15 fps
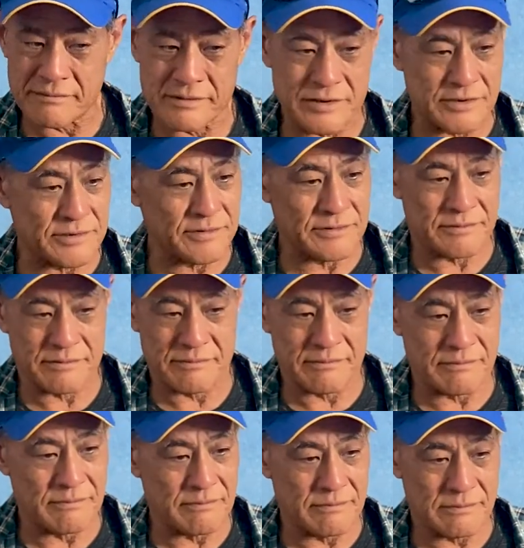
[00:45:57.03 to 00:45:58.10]
Just,
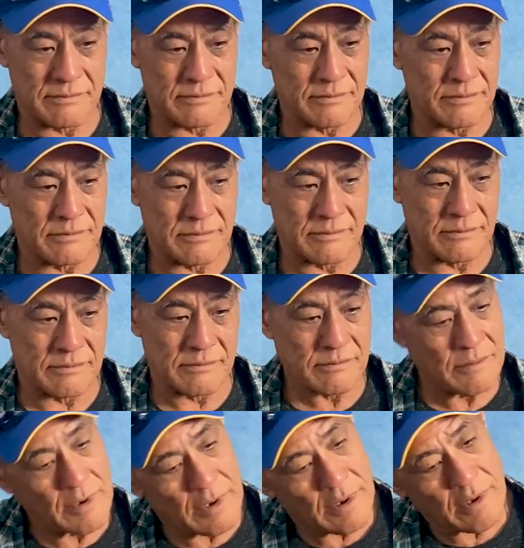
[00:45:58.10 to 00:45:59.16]

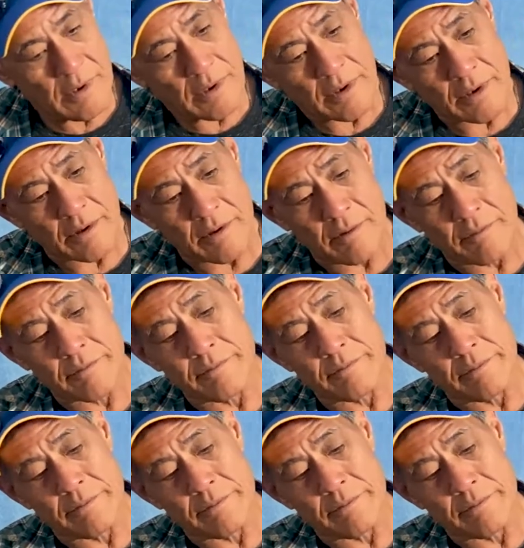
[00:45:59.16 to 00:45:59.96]
yeah. You know,